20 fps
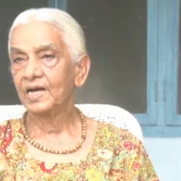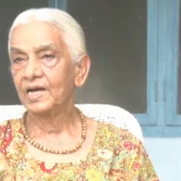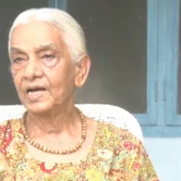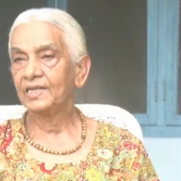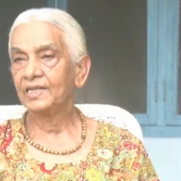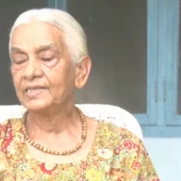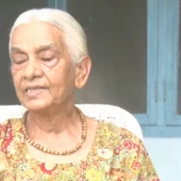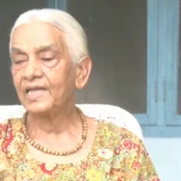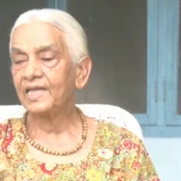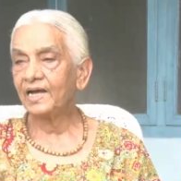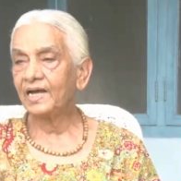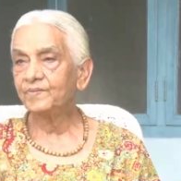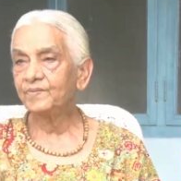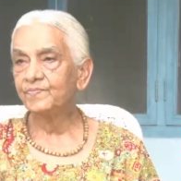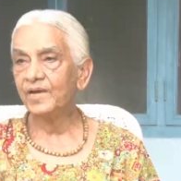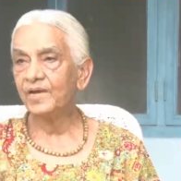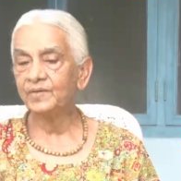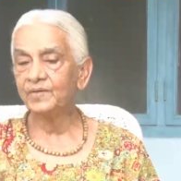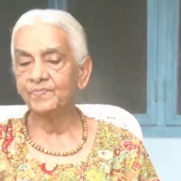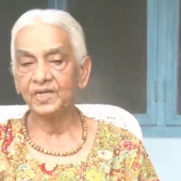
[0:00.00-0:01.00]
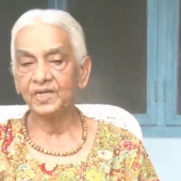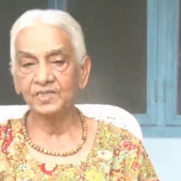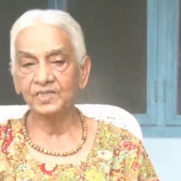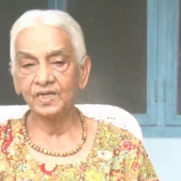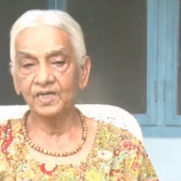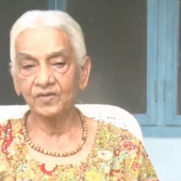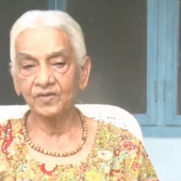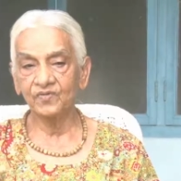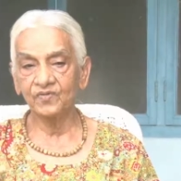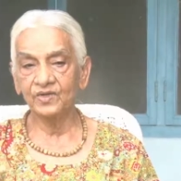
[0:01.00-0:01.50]
And that made me
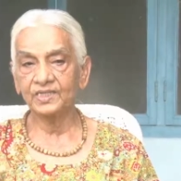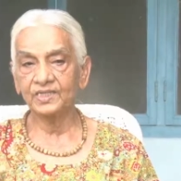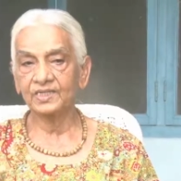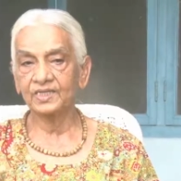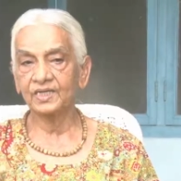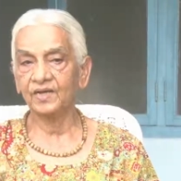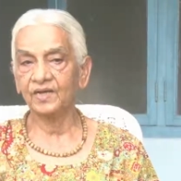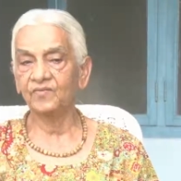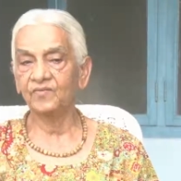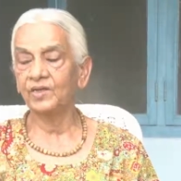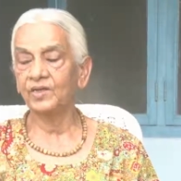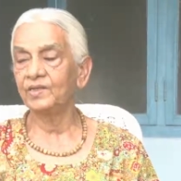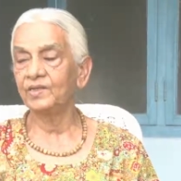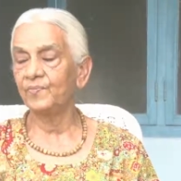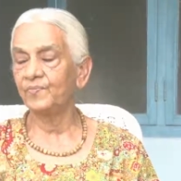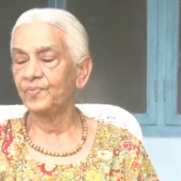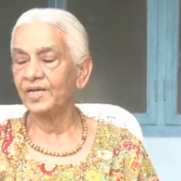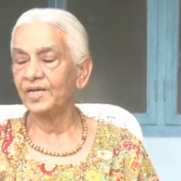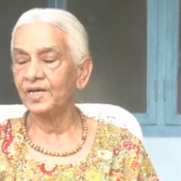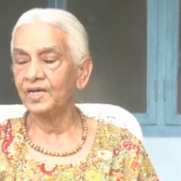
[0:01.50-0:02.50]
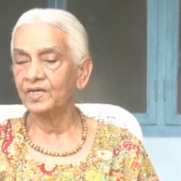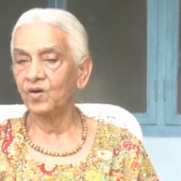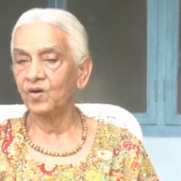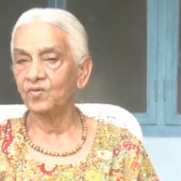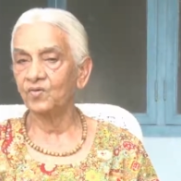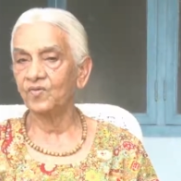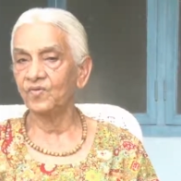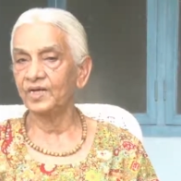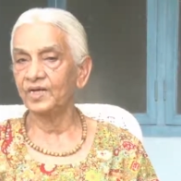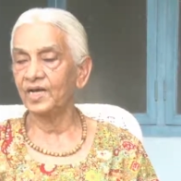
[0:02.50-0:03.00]
nervous, and in the
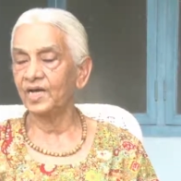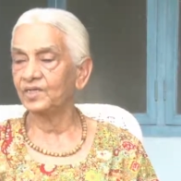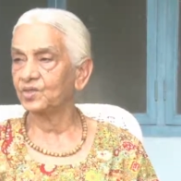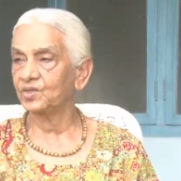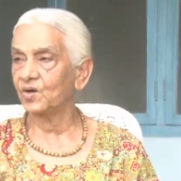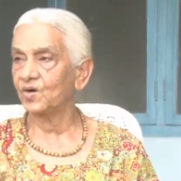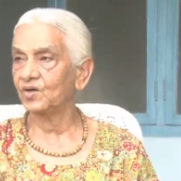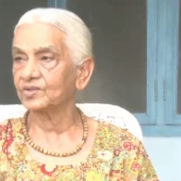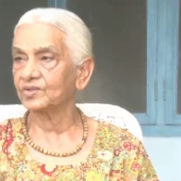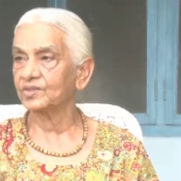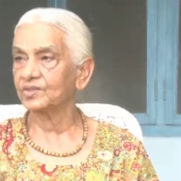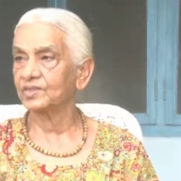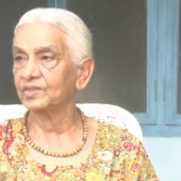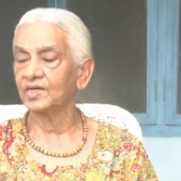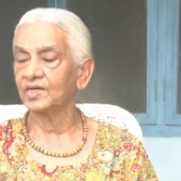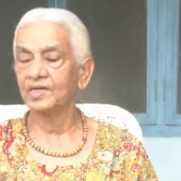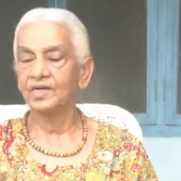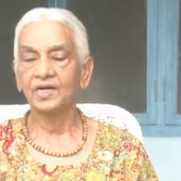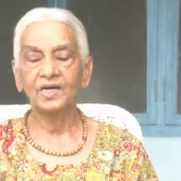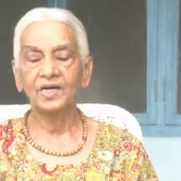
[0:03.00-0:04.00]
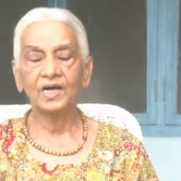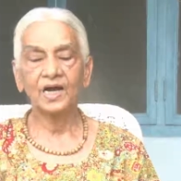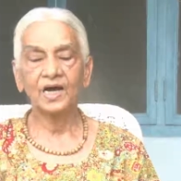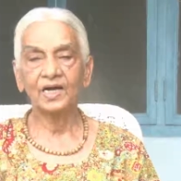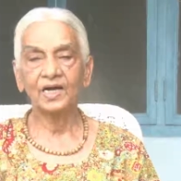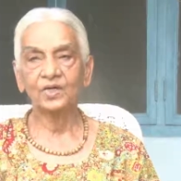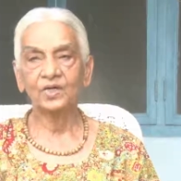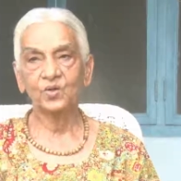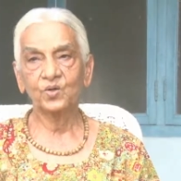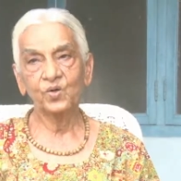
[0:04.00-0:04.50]
playground when I talked,
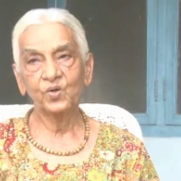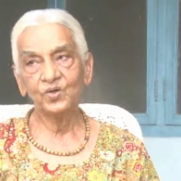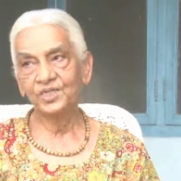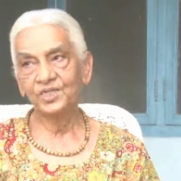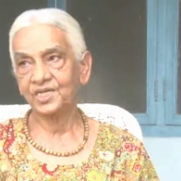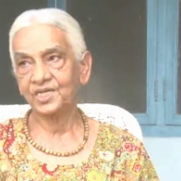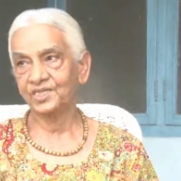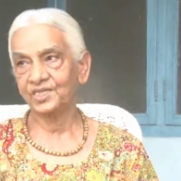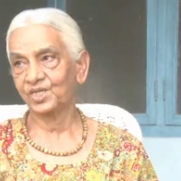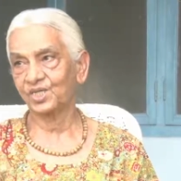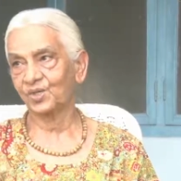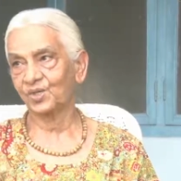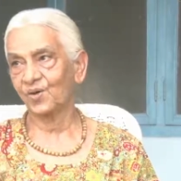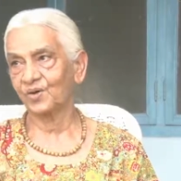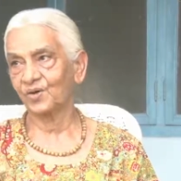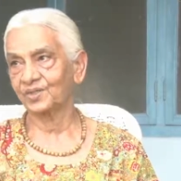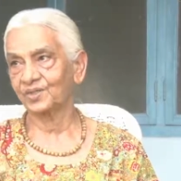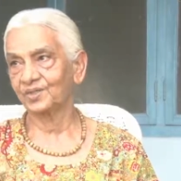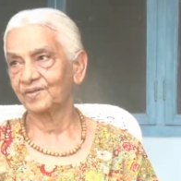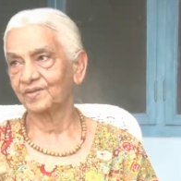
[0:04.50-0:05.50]
I couldn't just talk.